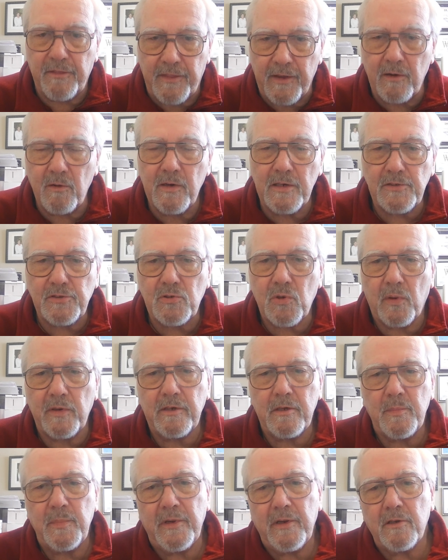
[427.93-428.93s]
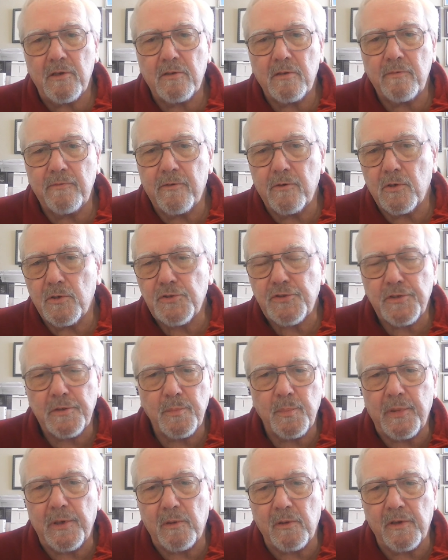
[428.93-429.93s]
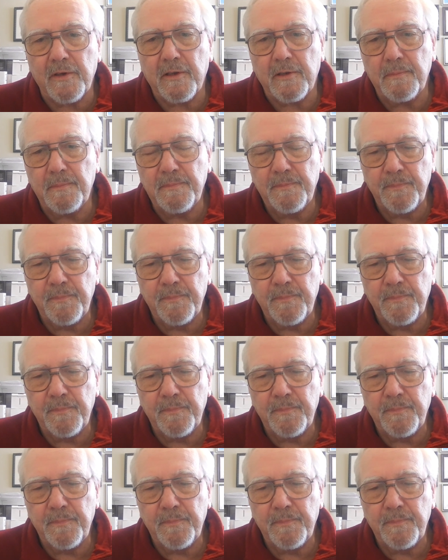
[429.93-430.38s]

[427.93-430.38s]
there is going to be a conversion period.